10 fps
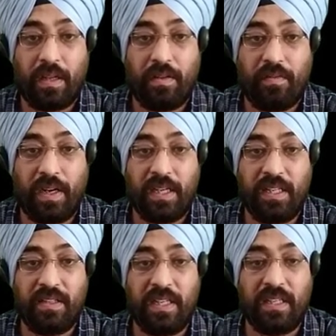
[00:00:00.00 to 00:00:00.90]
What
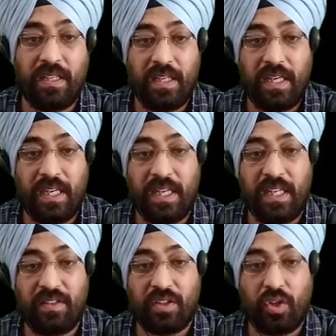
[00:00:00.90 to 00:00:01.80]
is it? It
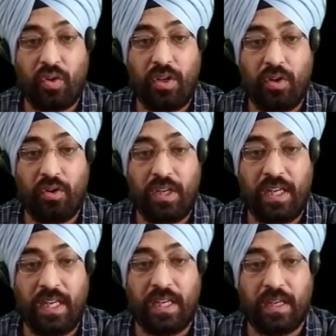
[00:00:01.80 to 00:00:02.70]
is
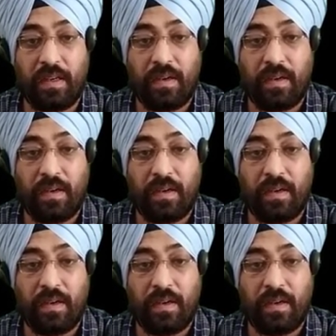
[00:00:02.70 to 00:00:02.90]
quinoline.